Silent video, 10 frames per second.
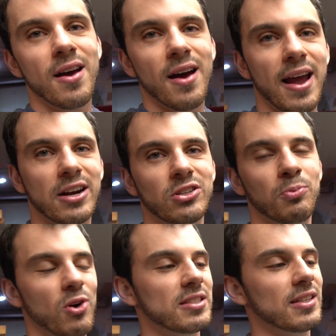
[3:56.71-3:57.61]
I actually
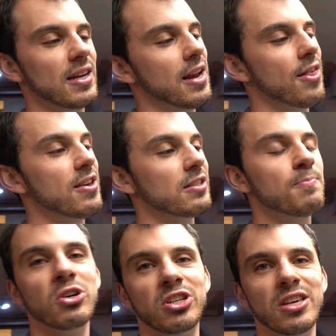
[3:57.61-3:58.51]
pressed in this
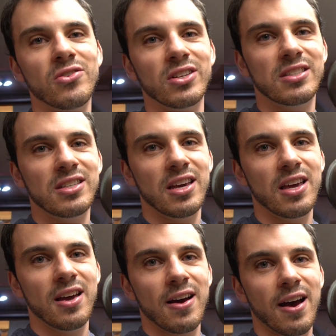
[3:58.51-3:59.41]
bushing, you could
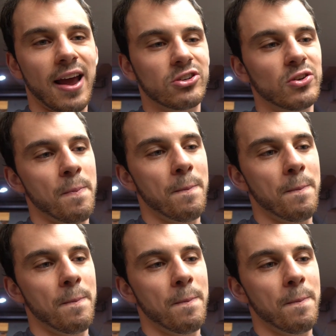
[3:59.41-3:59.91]
see I actually